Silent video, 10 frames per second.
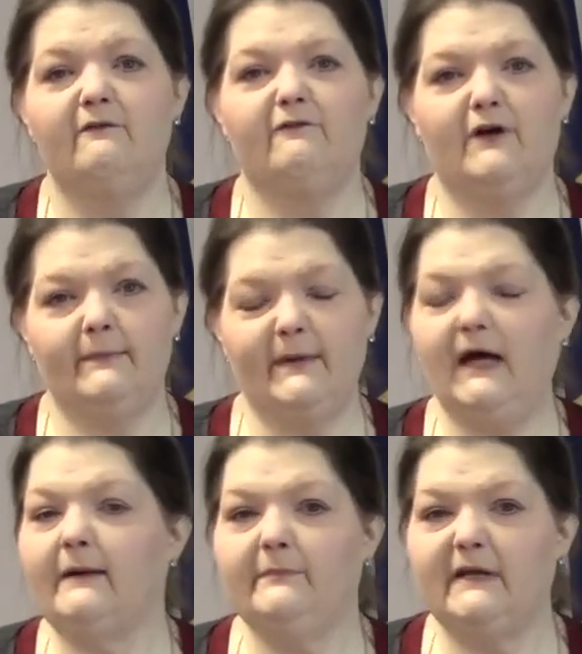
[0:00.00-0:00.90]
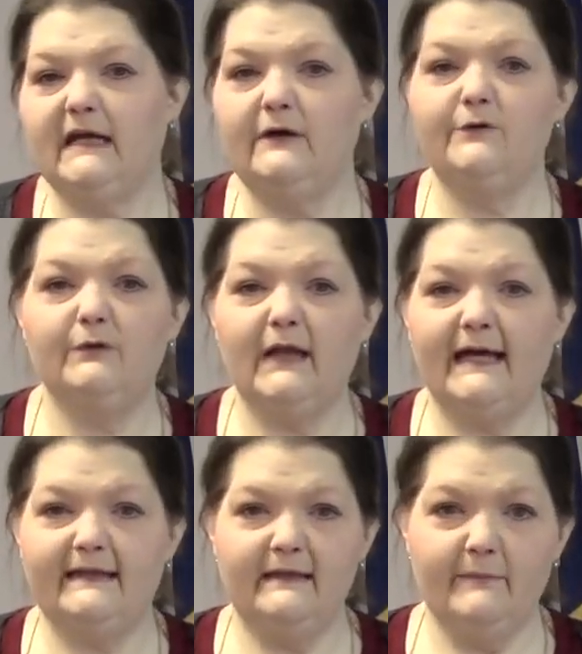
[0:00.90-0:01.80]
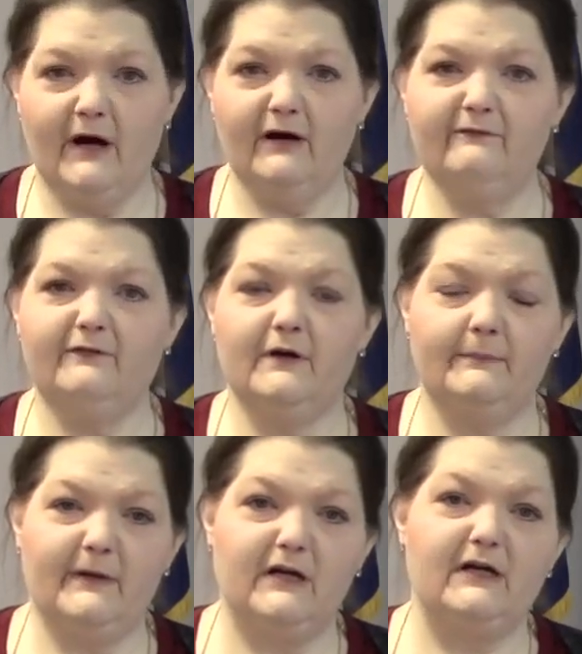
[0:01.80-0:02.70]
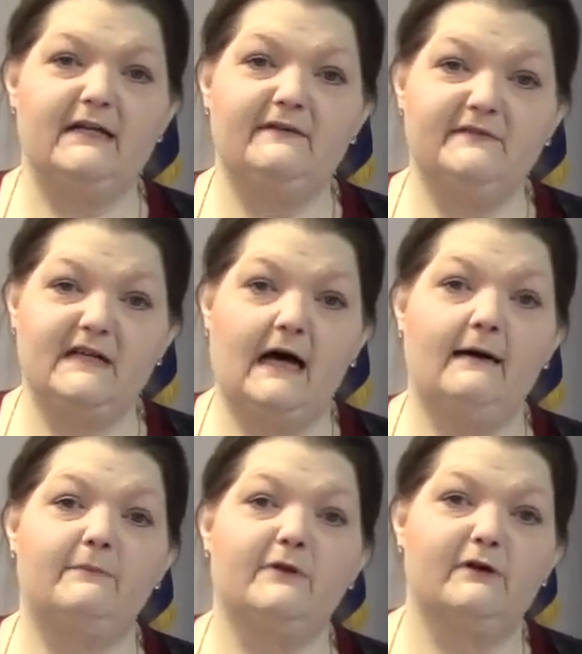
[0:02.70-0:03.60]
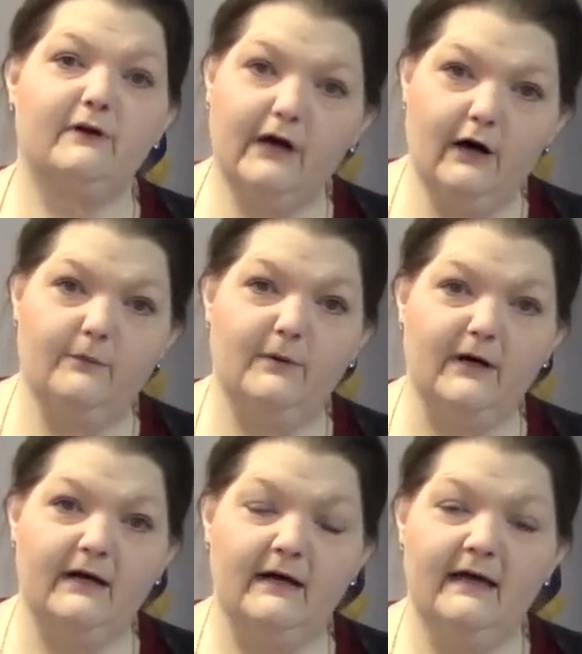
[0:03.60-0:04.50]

from a company who laid them off for a period of time through COBRA.